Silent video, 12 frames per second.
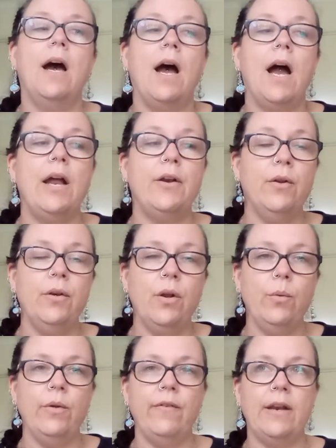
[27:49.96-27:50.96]
I don't
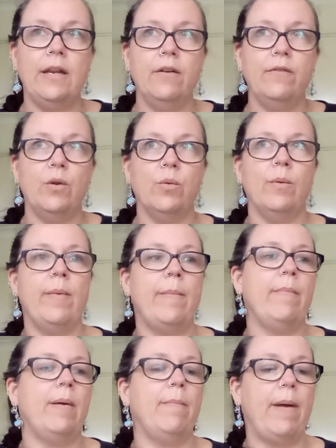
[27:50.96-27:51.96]
know if any of you
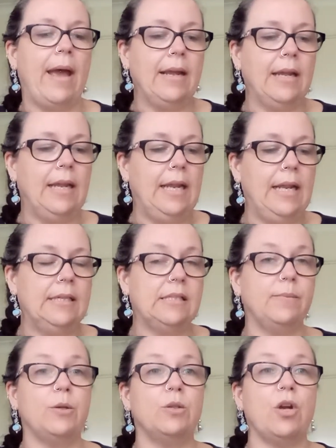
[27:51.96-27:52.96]
remember back in
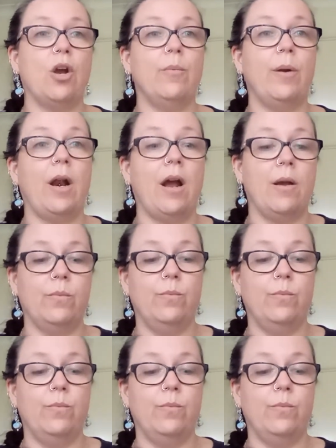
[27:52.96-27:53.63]
Spooktober,